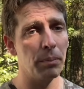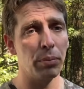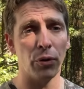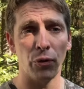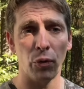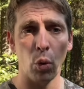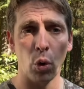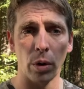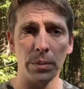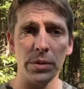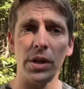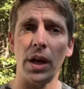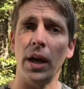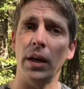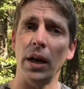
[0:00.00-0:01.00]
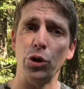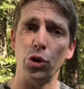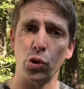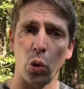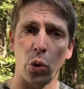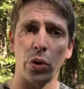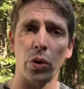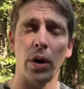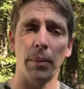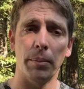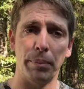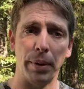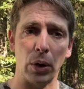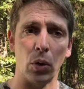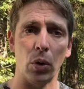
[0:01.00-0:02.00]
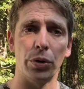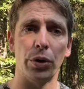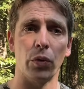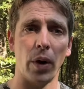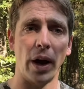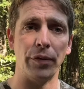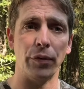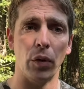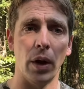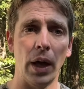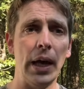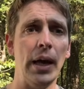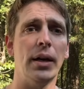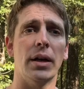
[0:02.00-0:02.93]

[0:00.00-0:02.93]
performs in a shorter barreled rifle.